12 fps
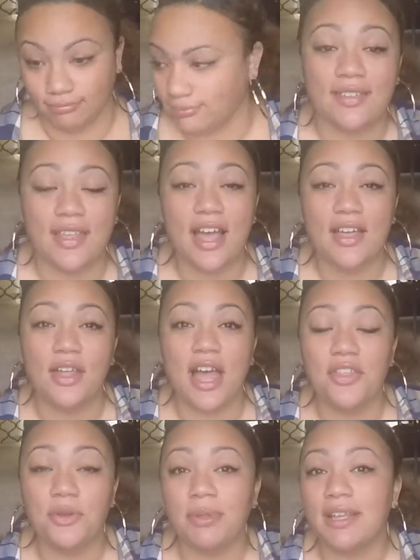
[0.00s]
And then the
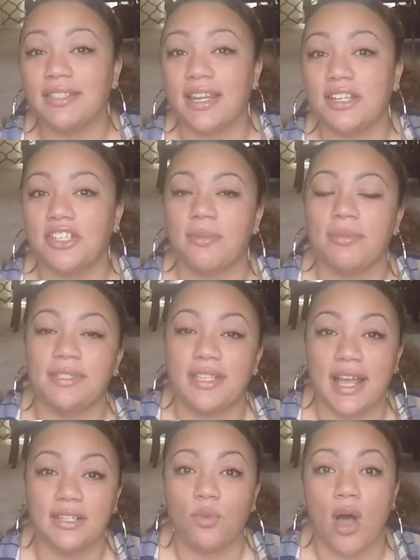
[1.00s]
other place that I shopped
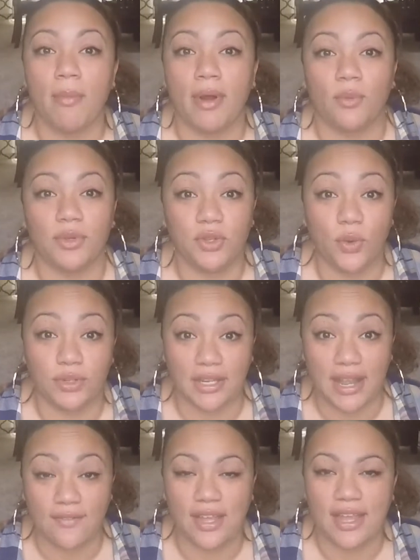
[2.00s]
besides Walmart was Old
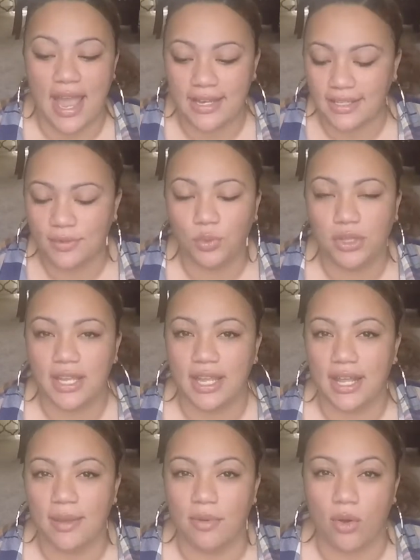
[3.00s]
Navy. I didn't really
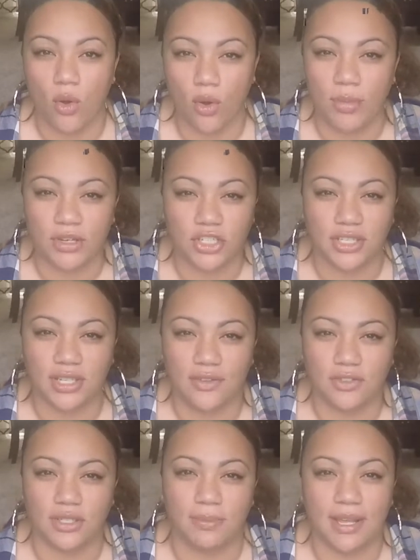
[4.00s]
get him a whole bunch of
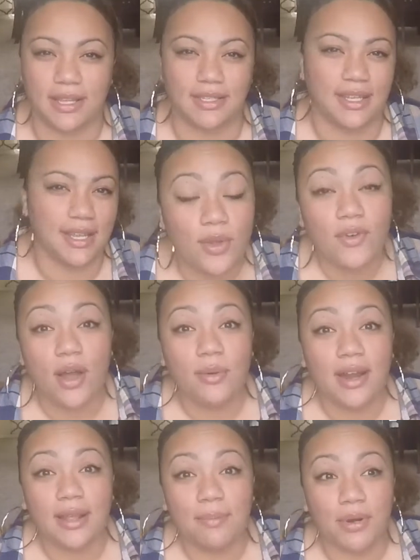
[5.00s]
stuff just because we've
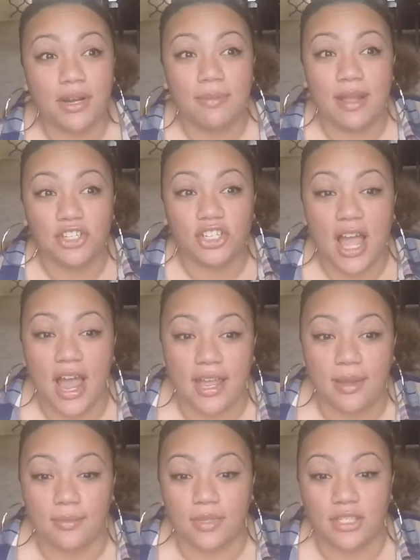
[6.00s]
already pretty much got
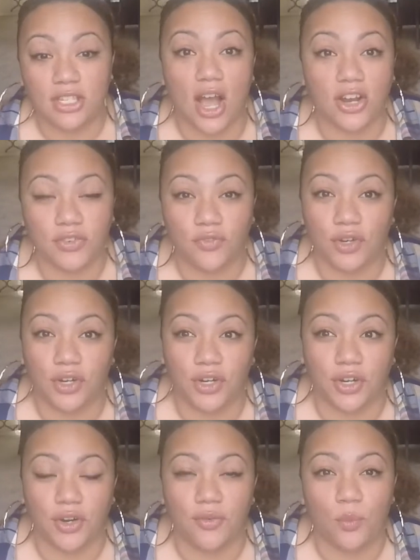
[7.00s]
him stocked
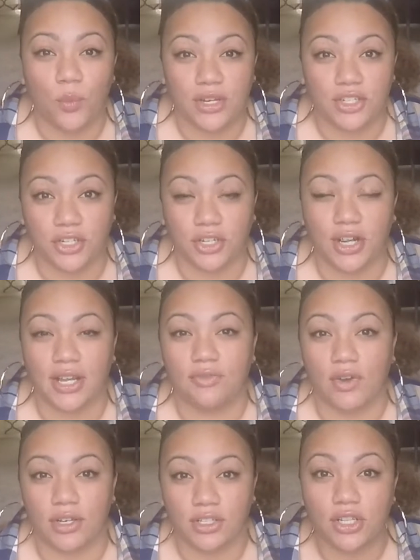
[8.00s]
for winter
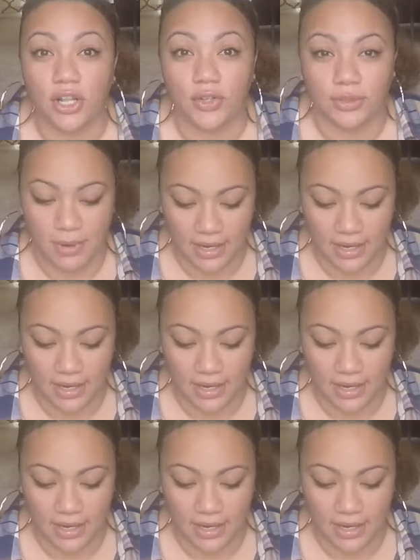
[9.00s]
as far as clothes.